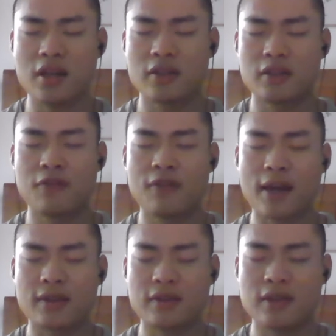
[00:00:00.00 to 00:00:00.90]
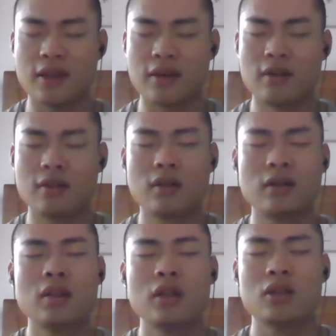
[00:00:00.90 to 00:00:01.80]
facts there.
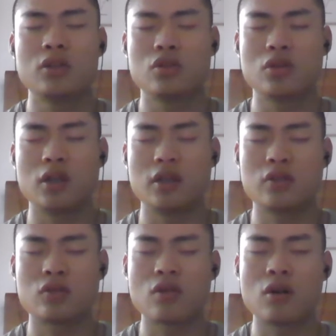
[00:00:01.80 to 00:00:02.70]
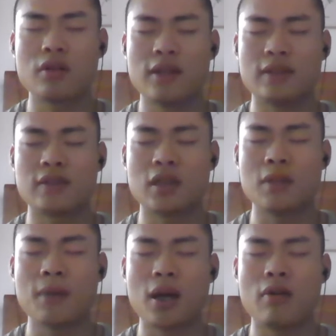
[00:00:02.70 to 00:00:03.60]
It stores its
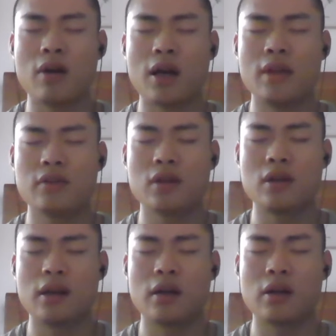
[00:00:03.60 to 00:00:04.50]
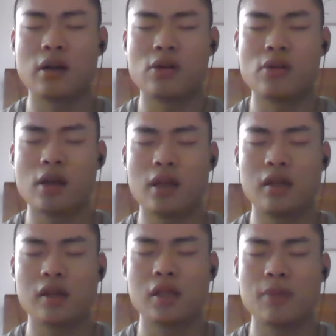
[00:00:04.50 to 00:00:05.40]
email under an array
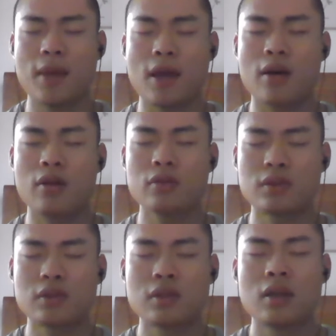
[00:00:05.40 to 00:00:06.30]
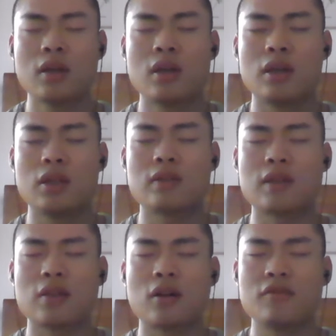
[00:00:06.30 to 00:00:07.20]
in emails.
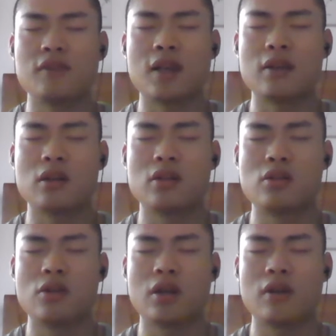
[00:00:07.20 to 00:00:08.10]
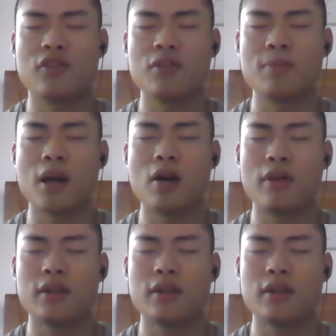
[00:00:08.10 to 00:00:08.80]
Instead of that array of email is